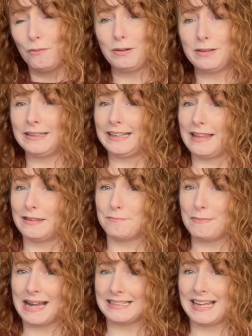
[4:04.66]
We're going to get the
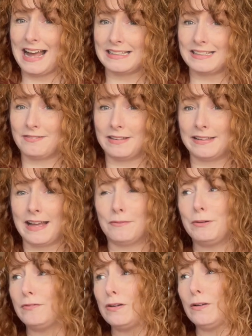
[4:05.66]
Mad Hatter in there.
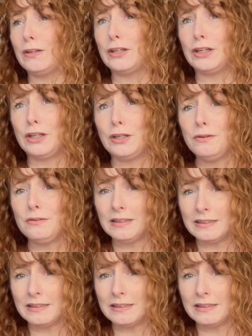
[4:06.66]
And we've got the cute